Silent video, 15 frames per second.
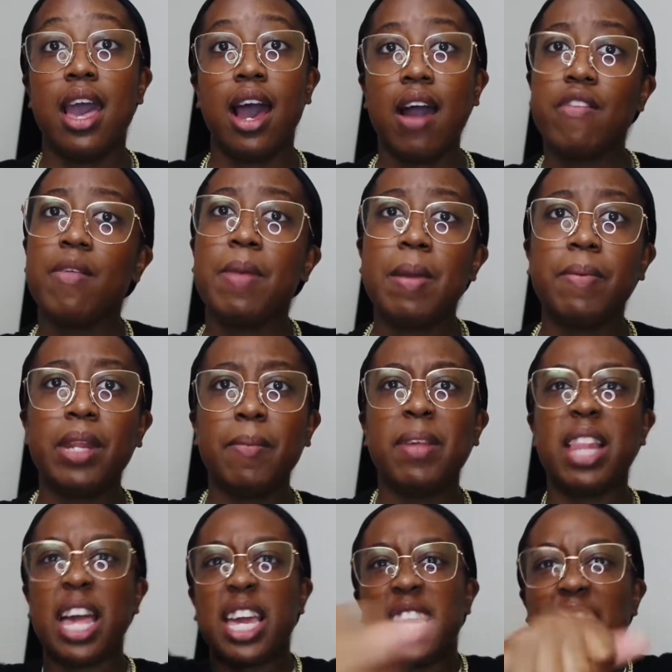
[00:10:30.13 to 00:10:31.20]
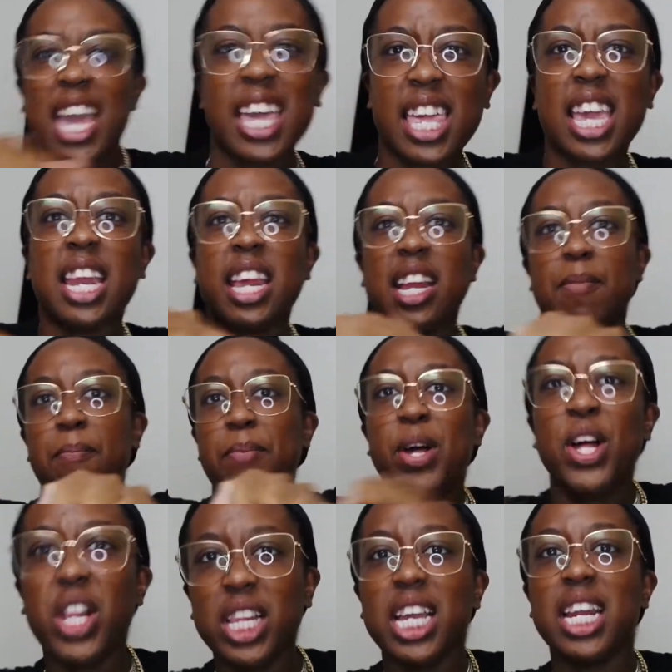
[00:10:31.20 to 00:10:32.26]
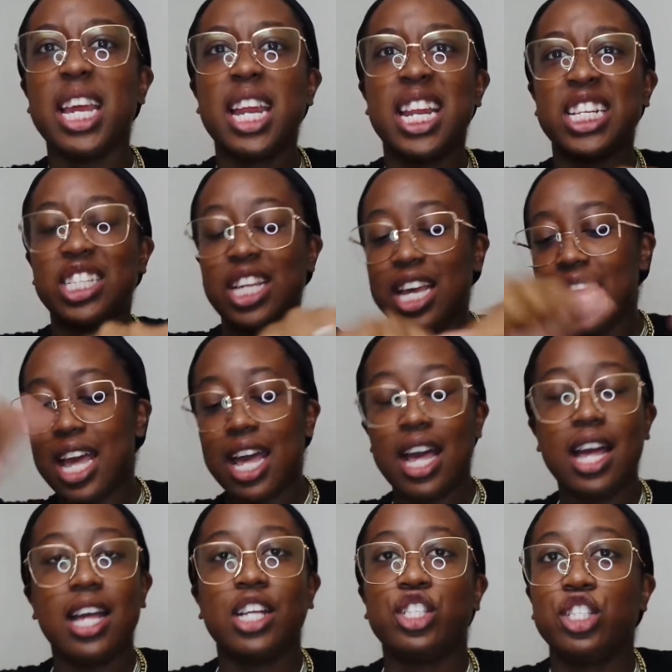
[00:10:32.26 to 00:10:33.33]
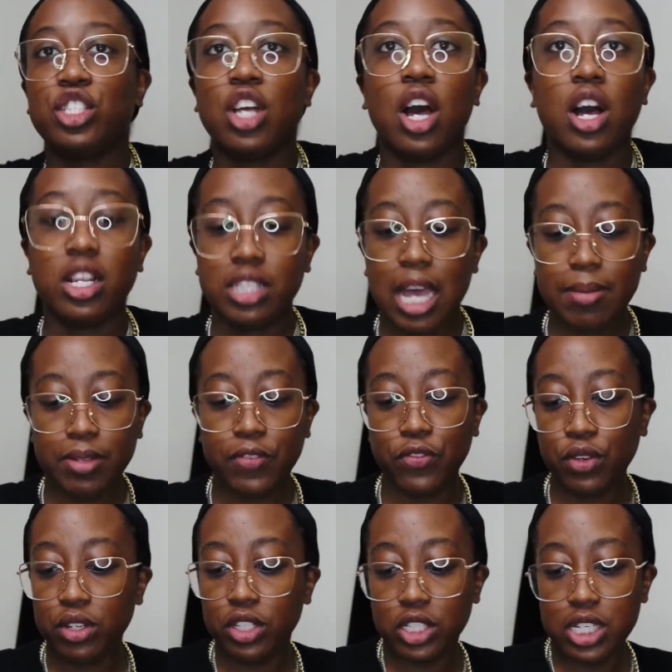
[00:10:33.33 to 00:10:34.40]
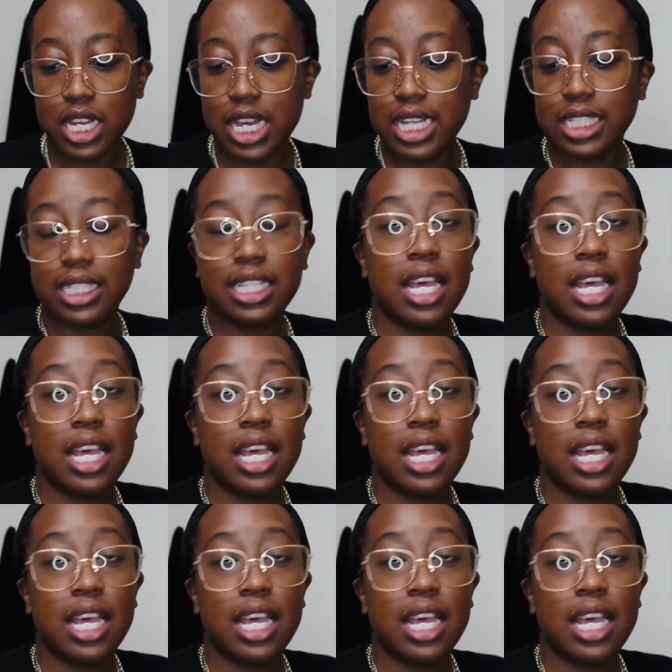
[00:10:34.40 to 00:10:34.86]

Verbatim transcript: other people that be like yanking in and pulling in and just all types of foolishness